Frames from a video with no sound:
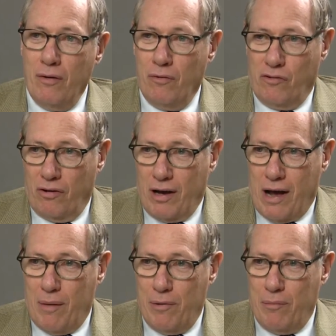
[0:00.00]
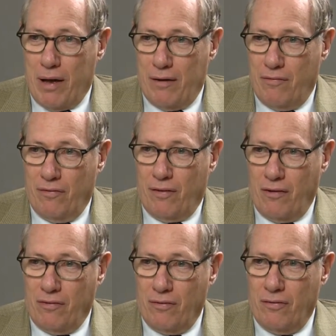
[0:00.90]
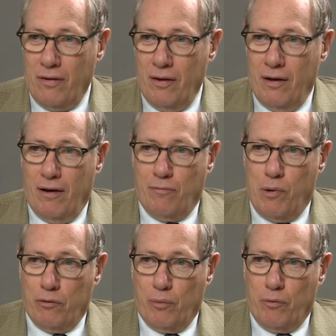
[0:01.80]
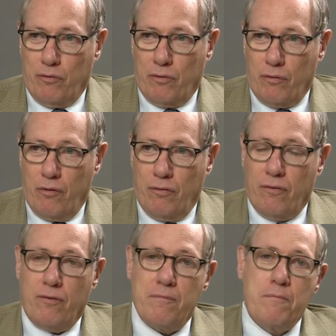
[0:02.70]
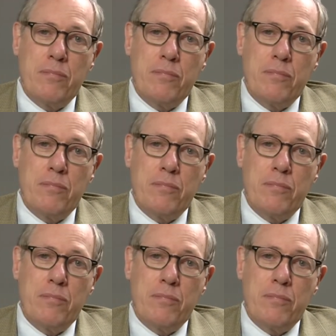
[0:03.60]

which are common manifestations of multiple sclerosis.